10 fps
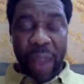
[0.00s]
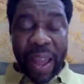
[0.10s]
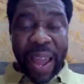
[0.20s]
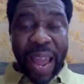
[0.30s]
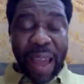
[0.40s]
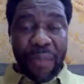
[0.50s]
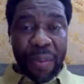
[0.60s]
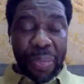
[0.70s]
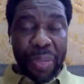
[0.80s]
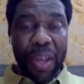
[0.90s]
For
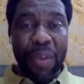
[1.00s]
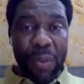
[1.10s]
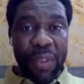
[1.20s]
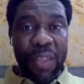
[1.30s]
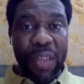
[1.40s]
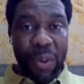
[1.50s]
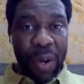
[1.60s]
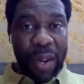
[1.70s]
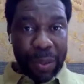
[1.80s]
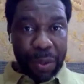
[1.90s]
everything you say
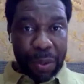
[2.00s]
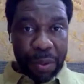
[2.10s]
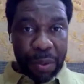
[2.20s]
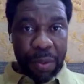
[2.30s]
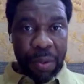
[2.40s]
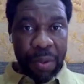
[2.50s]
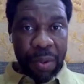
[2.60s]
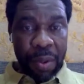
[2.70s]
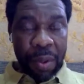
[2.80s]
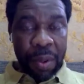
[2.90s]
you can do,
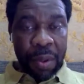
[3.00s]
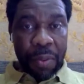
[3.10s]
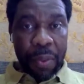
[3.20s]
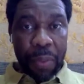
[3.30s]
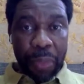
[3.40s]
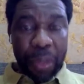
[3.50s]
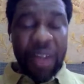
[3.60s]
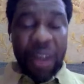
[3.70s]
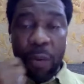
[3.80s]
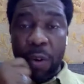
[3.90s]
the
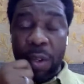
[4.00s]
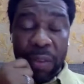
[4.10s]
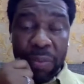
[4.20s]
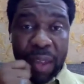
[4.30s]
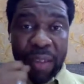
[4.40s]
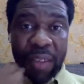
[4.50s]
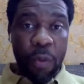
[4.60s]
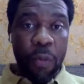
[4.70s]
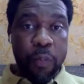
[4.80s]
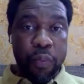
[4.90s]
thing that the things
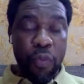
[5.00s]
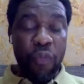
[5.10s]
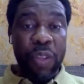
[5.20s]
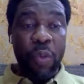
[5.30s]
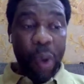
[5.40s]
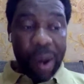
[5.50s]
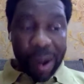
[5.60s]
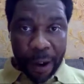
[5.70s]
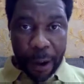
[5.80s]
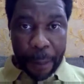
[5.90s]
that will prove it
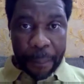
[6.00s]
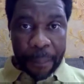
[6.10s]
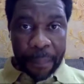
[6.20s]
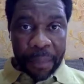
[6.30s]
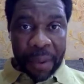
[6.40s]
will come,